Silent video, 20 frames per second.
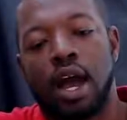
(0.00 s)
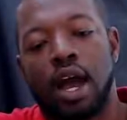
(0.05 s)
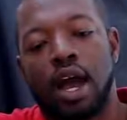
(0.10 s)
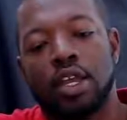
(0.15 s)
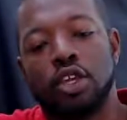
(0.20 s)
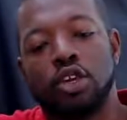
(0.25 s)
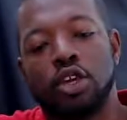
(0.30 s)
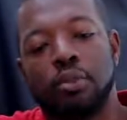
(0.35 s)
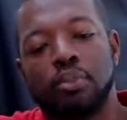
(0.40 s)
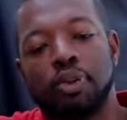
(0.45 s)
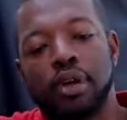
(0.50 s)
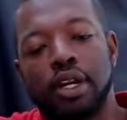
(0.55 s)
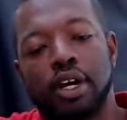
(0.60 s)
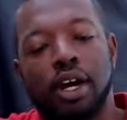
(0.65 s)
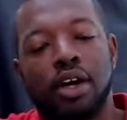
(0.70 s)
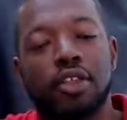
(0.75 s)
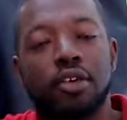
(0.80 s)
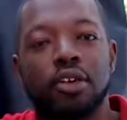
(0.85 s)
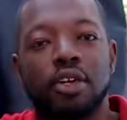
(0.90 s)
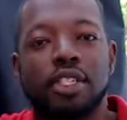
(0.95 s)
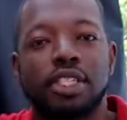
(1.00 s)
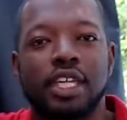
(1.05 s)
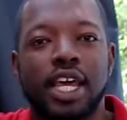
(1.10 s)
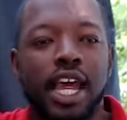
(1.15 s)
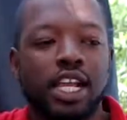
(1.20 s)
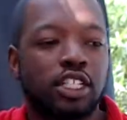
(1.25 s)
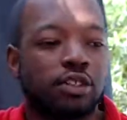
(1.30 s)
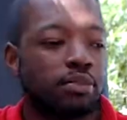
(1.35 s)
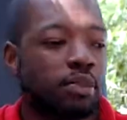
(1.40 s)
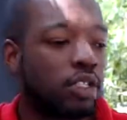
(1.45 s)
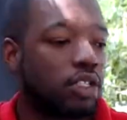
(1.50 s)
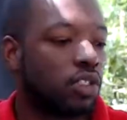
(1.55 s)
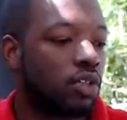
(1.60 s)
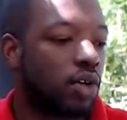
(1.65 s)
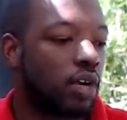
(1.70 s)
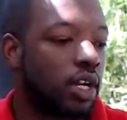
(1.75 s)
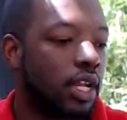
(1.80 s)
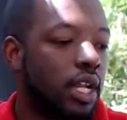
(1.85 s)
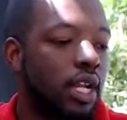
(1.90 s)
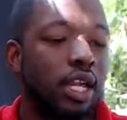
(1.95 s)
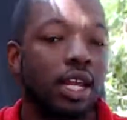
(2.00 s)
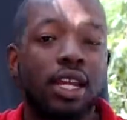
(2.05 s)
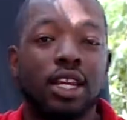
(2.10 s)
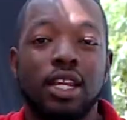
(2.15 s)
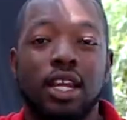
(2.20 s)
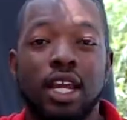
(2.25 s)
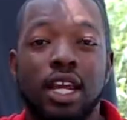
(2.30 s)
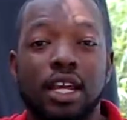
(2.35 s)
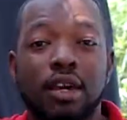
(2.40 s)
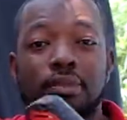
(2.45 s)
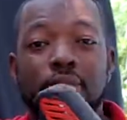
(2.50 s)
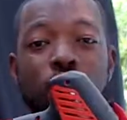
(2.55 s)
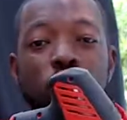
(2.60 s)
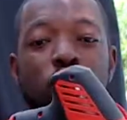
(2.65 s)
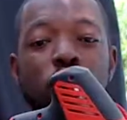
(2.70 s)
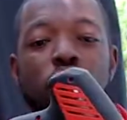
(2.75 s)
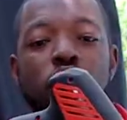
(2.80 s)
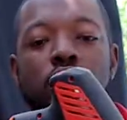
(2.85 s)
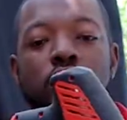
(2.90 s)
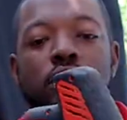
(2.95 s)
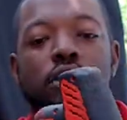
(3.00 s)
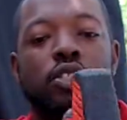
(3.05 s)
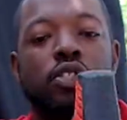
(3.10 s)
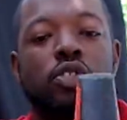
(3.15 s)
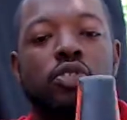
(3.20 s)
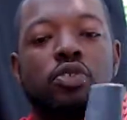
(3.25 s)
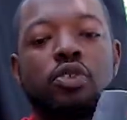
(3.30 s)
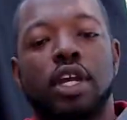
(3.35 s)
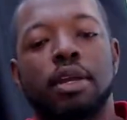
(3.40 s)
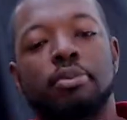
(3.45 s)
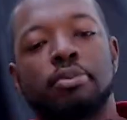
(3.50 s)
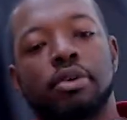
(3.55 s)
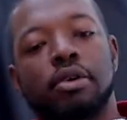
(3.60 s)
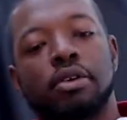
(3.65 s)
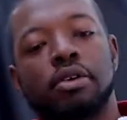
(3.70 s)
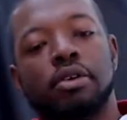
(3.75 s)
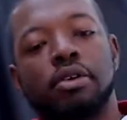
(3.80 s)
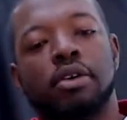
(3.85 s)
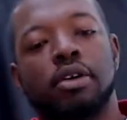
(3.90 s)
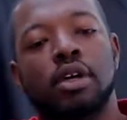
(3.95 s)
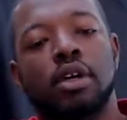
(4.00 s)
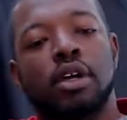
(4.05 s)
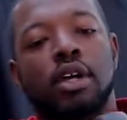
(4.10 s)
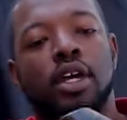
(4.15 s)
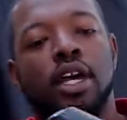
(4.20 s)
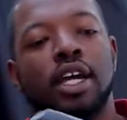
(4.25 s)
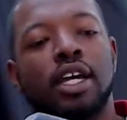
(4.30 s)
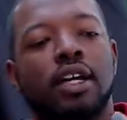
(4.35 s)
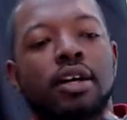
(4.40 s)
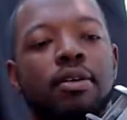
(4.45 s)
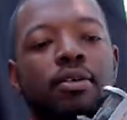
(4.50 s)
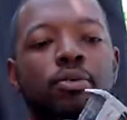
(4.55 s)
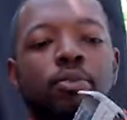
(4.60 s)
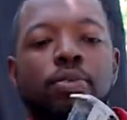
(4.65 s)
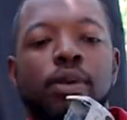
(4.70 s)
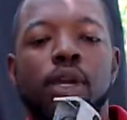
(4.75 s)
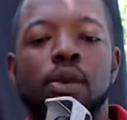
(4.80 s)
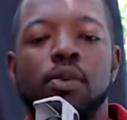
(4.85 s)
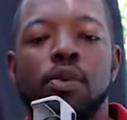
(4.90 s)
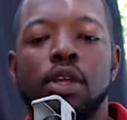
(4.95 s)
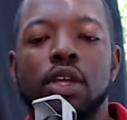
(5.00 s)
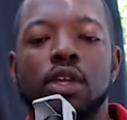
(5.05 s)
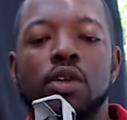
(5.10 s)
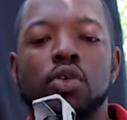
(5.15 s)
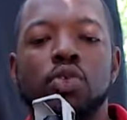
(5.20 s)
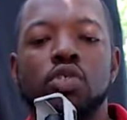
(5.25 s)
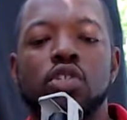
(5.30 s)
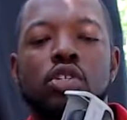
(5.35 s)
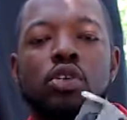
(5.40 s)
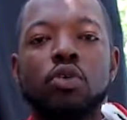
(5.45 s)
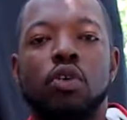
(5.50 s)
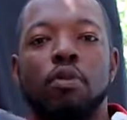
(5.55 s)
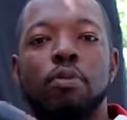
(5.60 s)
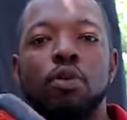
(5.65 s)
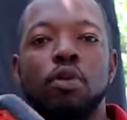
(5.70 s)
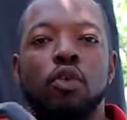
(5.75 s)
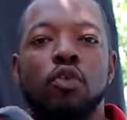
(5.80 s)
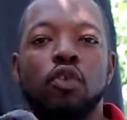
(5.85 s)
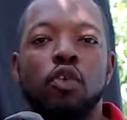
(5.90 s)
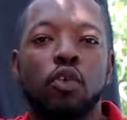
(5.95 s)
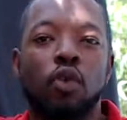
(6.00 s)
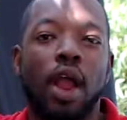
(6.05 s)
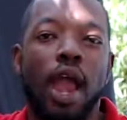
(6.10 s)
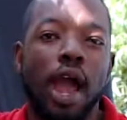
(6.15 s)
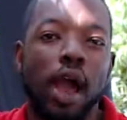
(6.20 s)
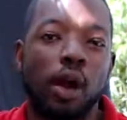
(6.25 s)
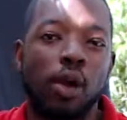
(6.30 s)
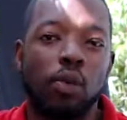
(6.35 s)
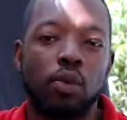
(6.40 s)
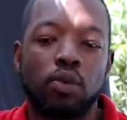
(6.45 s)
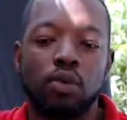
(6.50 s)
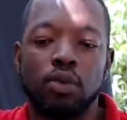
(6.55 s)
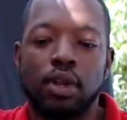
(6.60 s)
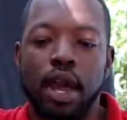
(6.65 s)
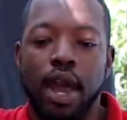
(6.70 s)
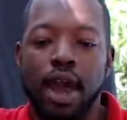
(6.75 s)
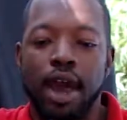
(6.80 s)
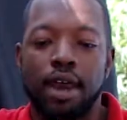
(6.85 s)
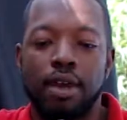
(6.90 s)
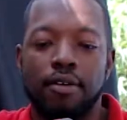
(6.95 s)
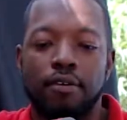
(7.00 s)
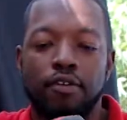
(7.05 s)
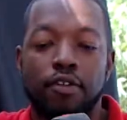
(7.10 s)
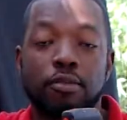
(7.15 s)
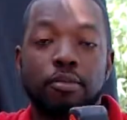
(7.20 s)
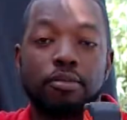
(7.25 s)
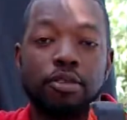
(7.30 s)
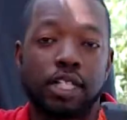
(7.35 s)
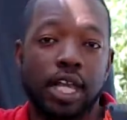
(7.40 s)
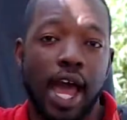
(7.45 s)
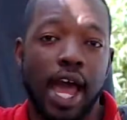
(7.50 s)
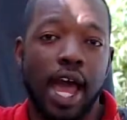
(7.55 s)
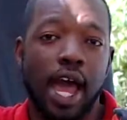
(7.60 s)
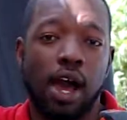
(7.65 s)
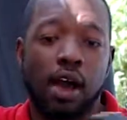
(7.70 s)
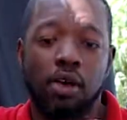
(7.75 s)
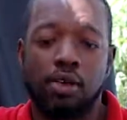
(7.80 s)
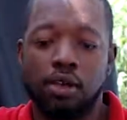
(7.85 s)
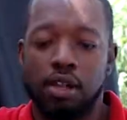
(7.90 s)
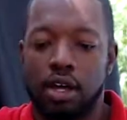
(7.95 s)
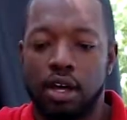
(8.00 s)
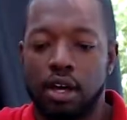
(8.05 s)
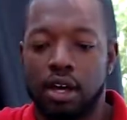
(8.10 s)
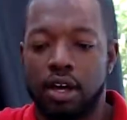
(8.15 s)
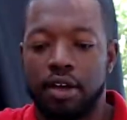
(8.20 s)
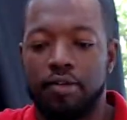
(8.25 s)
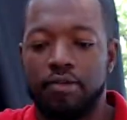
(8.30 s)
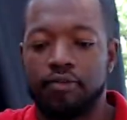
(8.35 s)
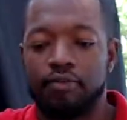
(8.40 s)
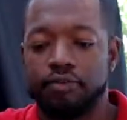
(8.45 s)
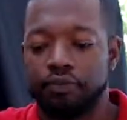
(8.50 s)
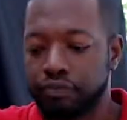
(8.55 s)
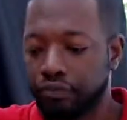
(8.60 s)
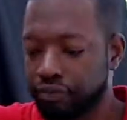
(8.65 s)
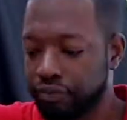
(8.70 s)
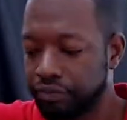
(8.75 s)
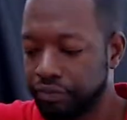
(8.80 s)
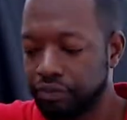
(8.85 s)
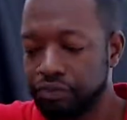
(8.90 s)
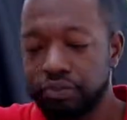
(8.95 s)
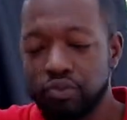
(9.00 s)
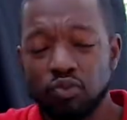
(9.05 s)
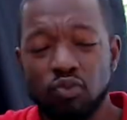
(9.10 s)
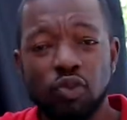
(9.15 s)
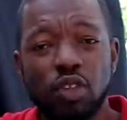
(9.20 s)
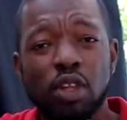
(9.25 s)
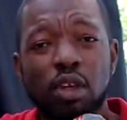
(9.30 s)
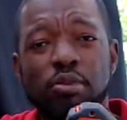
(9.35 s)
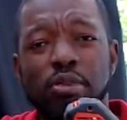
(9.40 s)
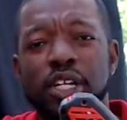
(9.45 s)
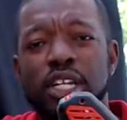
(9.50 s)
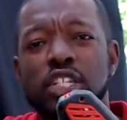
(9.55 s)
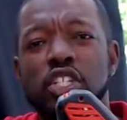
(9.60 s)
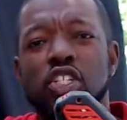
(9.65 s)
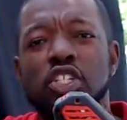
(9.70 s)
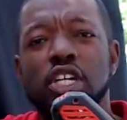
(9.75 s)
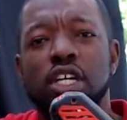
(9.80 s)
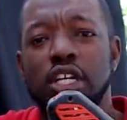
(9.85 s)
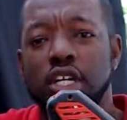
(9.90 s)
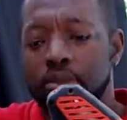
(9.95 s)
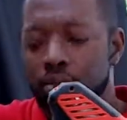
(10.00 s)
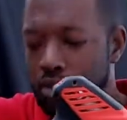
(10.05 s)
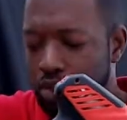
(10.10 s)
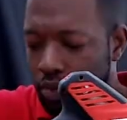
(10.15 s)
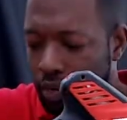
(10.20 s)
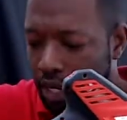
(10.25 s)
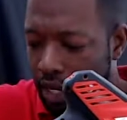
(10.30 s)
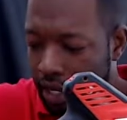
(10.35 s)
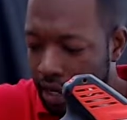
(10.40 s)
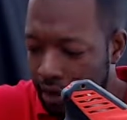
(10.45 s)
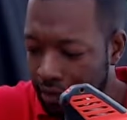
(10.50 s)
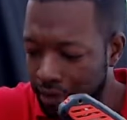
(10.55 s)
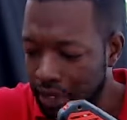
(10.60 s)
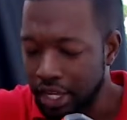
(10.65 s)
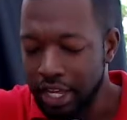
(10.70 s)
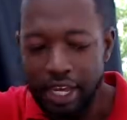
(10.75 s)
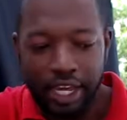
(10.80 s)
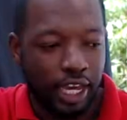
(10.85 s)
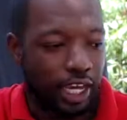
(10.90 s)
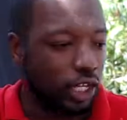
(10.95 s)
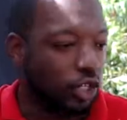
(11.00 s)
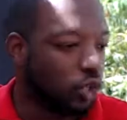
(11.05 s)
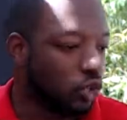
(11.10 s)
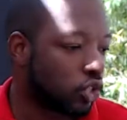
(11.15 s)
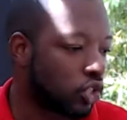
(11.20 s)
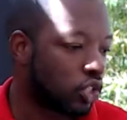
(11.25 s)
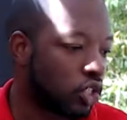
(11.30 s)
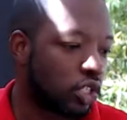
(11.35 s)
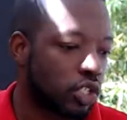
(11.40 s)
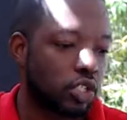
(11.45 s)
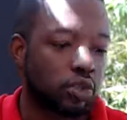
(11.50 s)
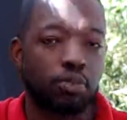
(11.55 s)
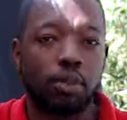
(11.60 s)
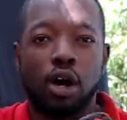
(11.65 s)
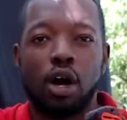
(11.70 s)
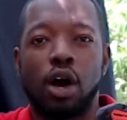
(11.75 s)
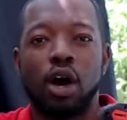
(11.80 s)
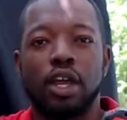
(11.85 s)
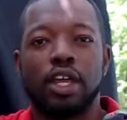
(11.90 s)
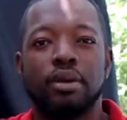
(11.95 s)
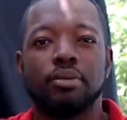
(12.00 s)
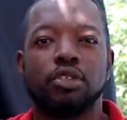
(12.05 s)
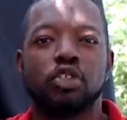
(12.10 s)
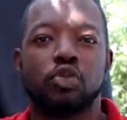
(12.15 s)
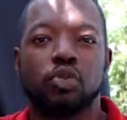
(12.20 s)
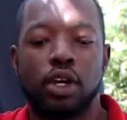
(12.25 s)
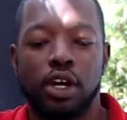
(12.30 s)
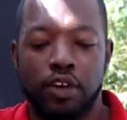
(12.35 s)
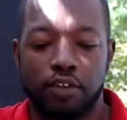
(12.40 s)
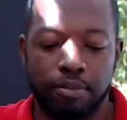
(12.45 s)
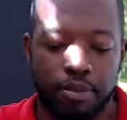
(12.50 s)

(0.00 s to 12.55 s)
You could put other attachments on it, and it could be used as a scraper. It could be used to remove grout out from tile. But this is the M12. It uses the small M12